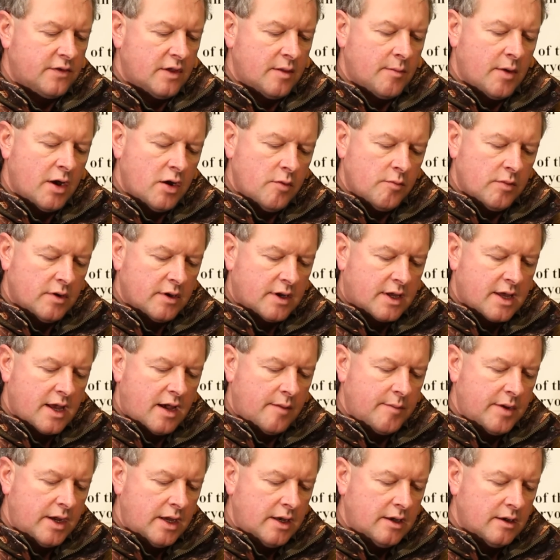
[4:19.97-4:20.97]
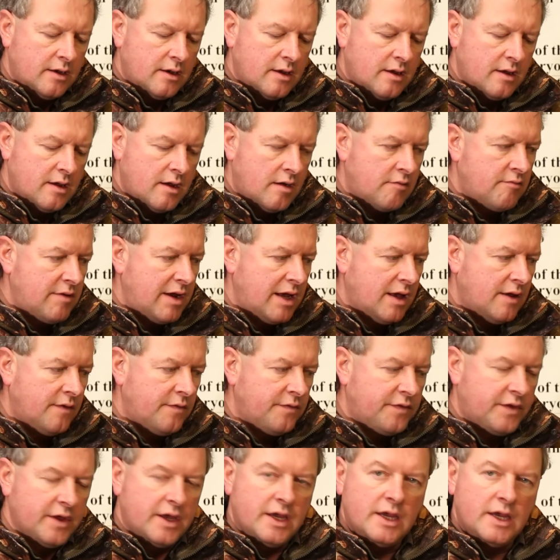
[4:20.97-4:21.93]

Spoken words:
at the moment come in around